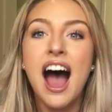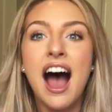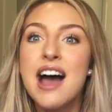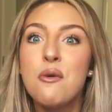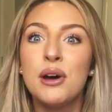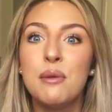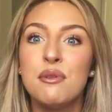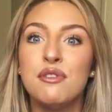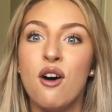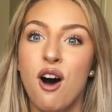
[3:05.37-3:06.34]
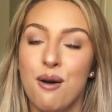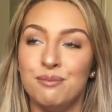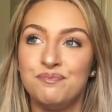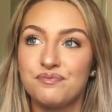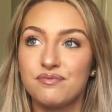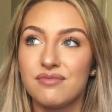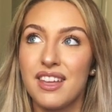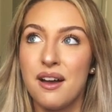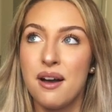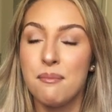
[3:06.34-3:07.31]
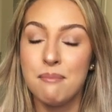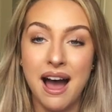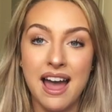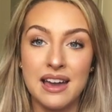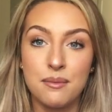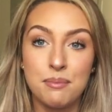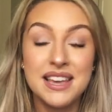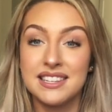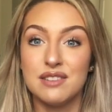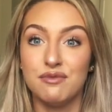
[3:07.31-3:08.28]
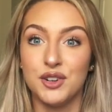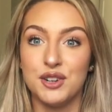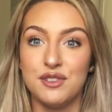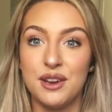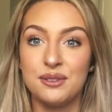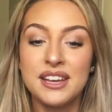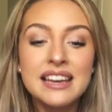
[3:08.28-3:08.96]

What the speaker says: I want to perform my pieces in front of you,